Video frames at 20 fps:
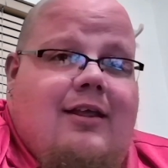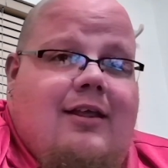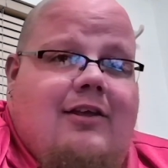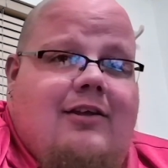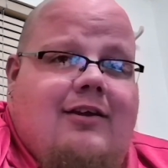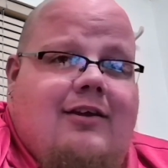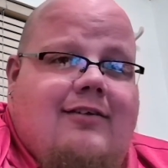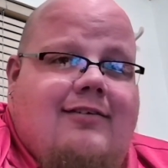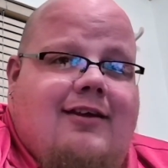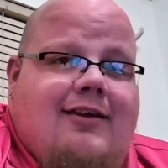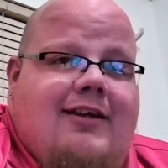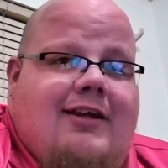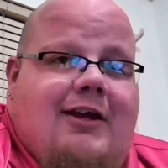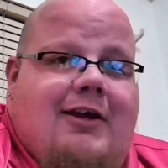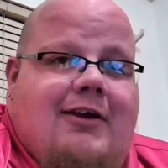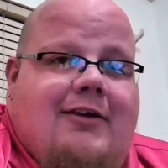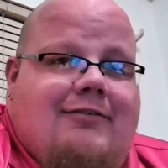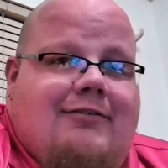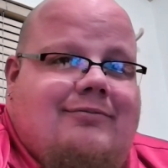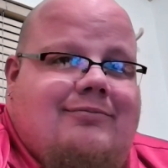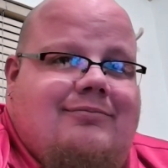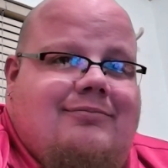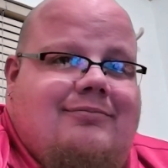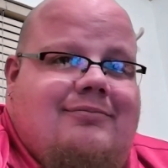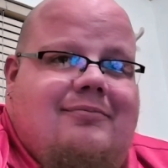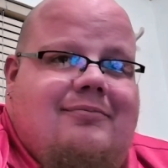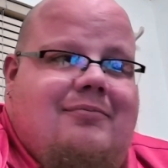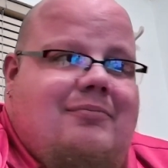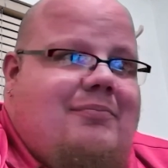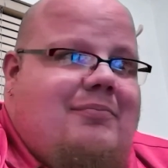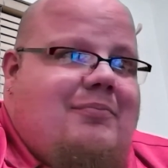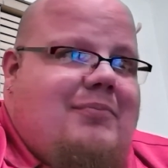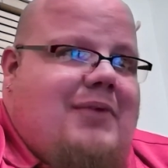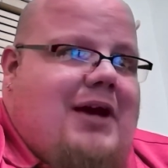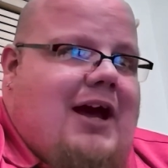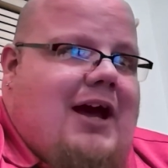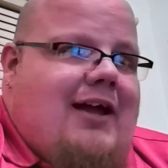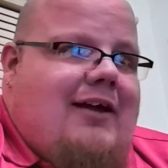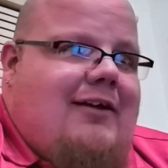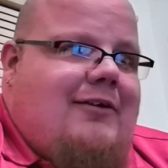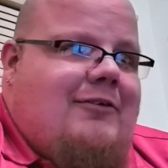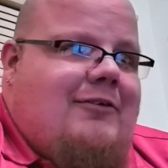Y'all take care. Bye.